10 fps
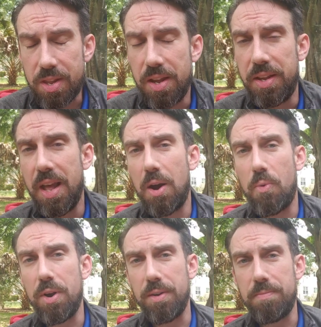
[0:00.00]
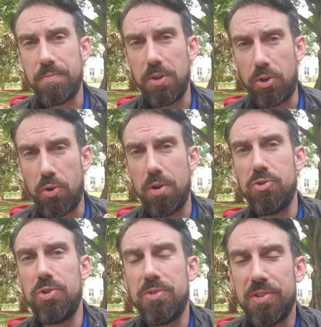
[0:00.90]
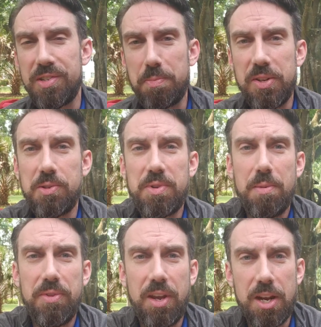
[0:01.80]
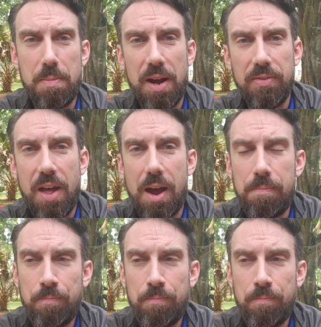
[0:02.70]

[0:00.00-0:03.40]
Again, I want to encourage you to just spend some time thinking about that.